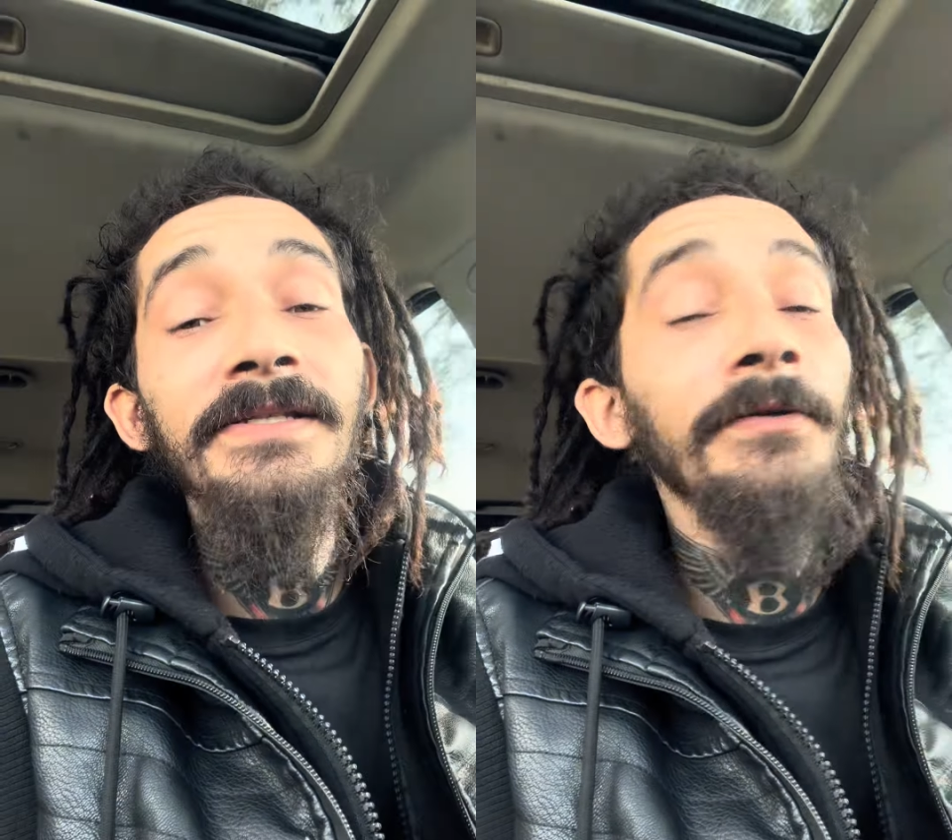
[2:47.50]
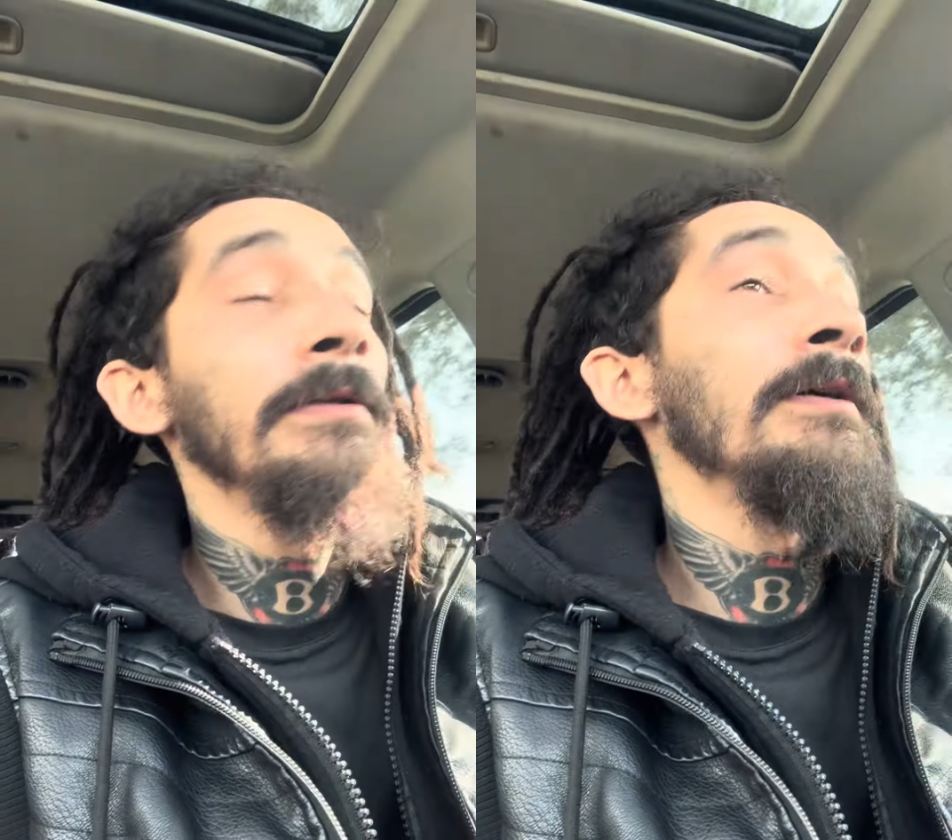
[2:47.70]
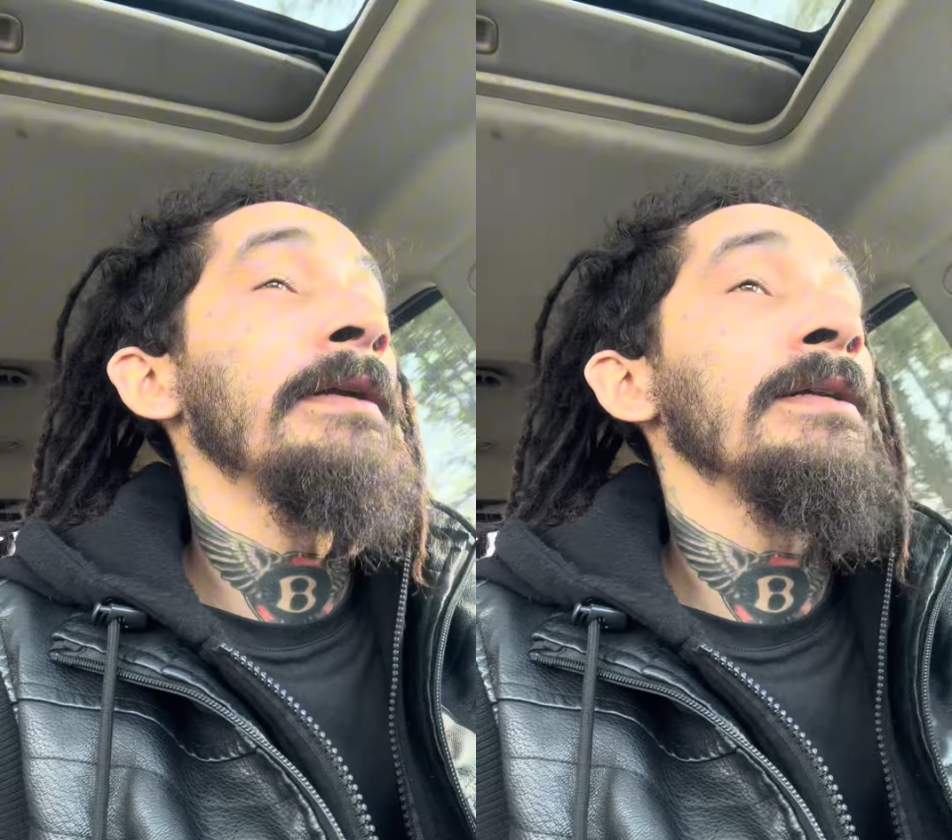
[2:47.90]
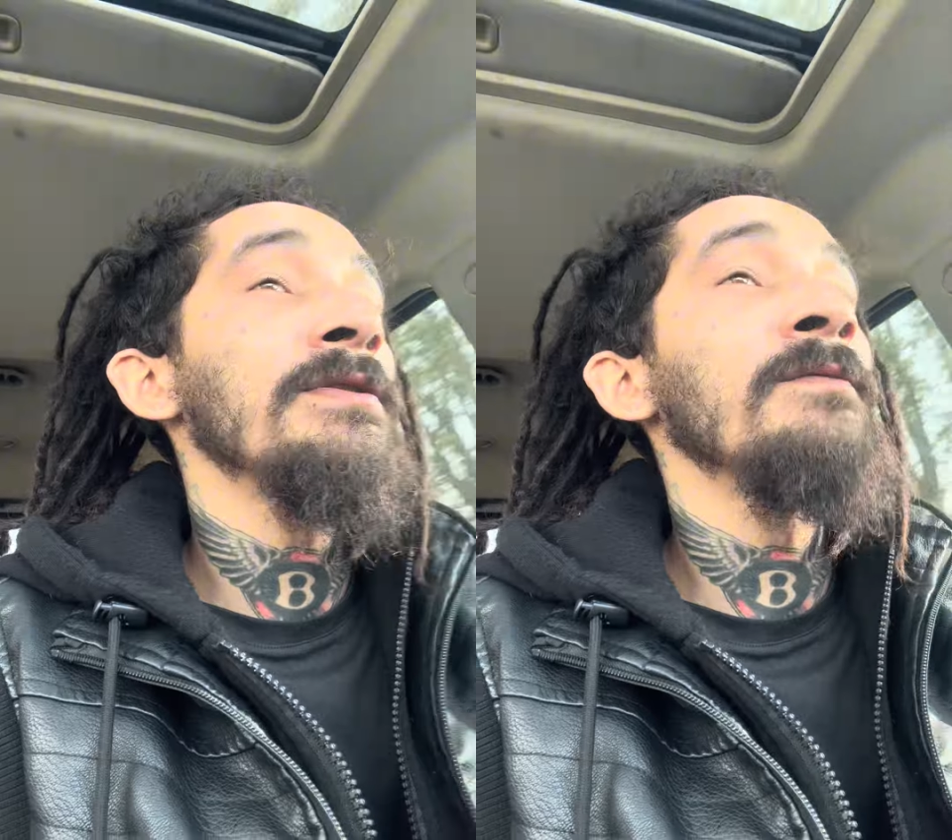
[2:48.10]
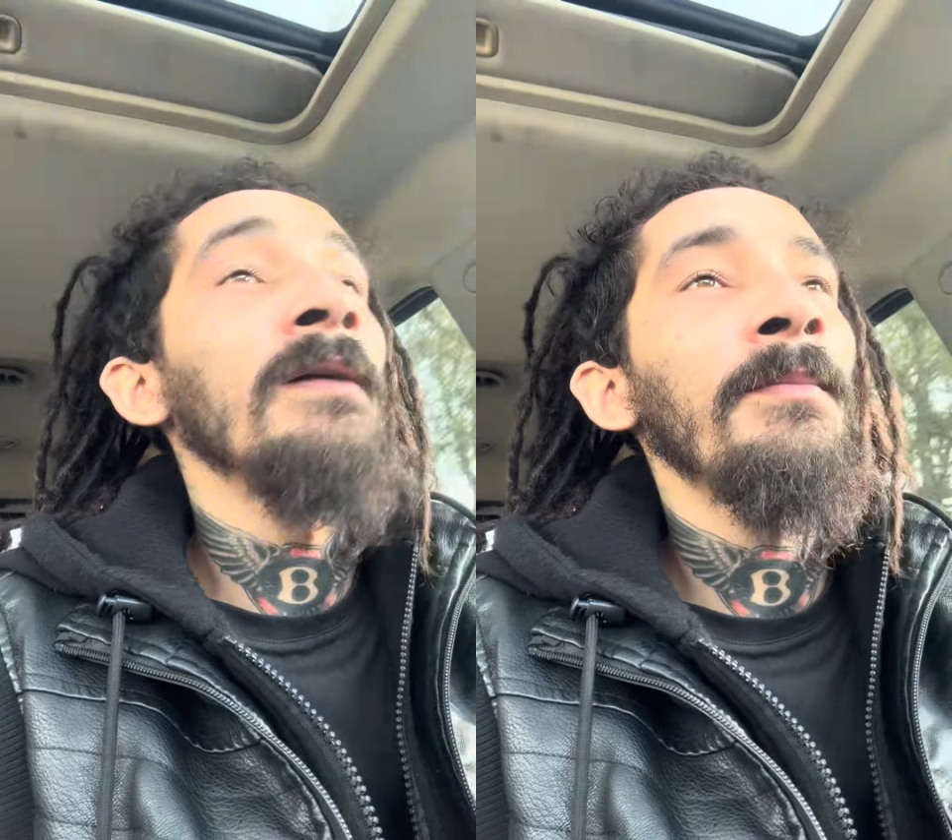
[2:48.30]
story on that
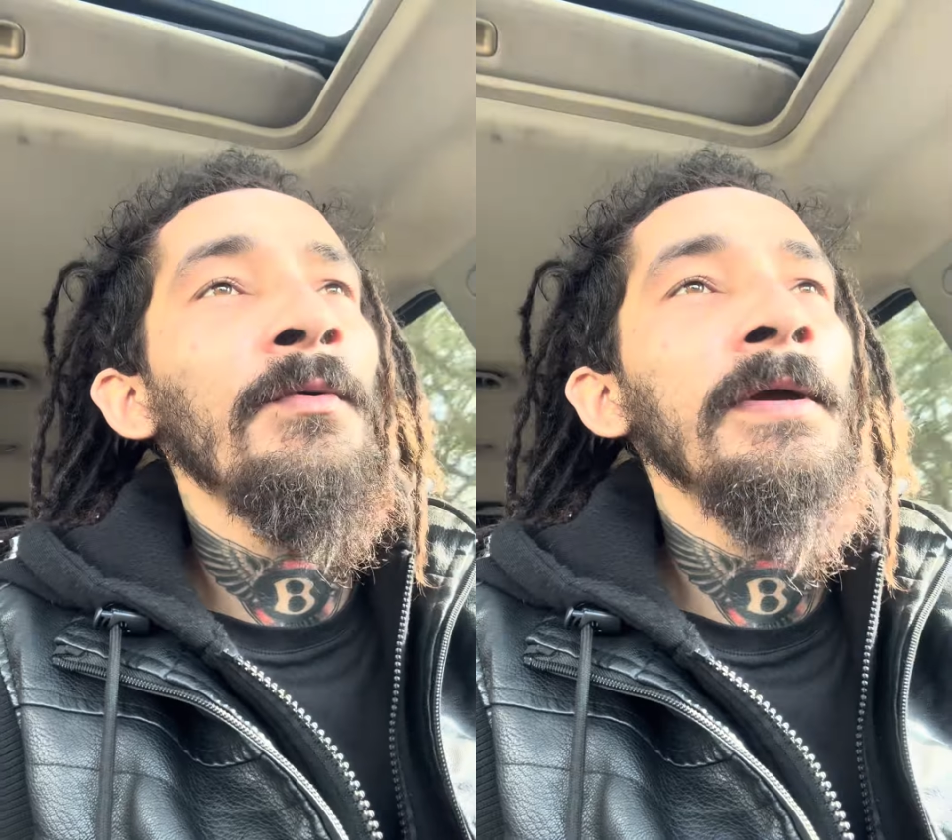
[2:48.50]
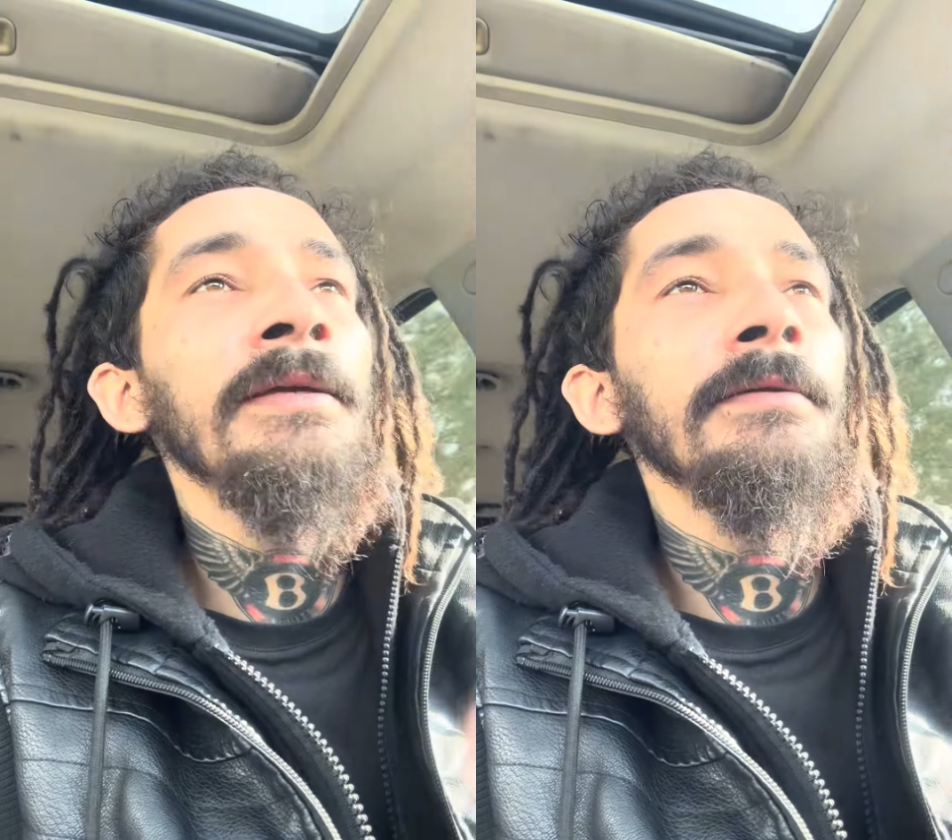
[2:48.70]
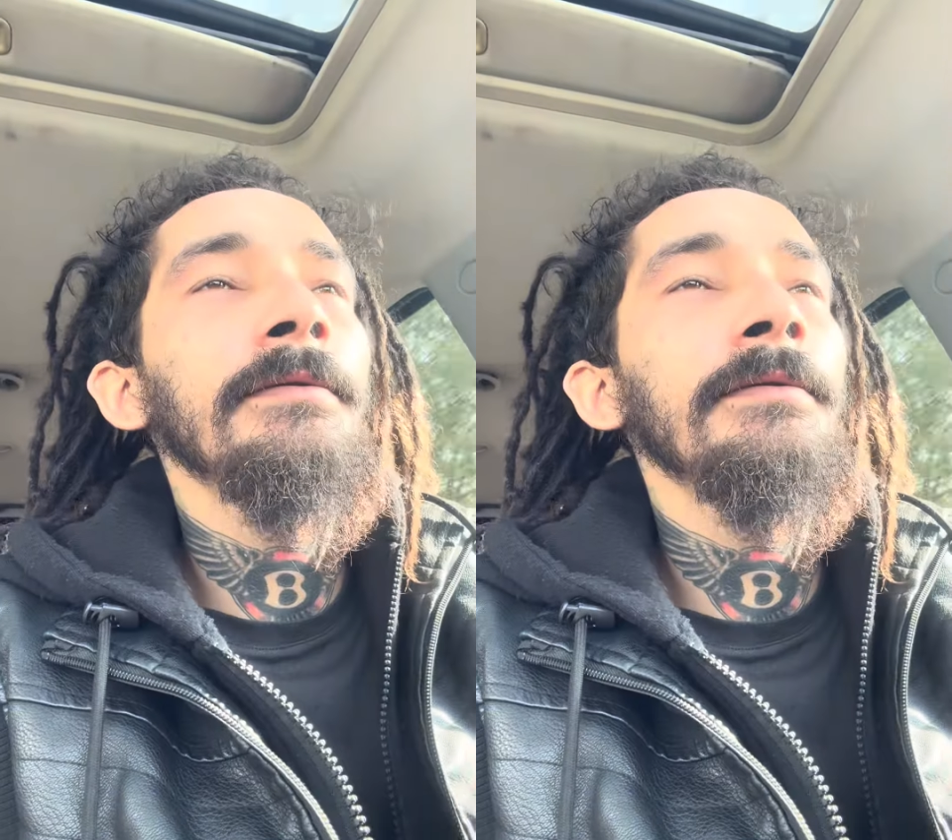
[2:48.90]
too, but I'm gonna wait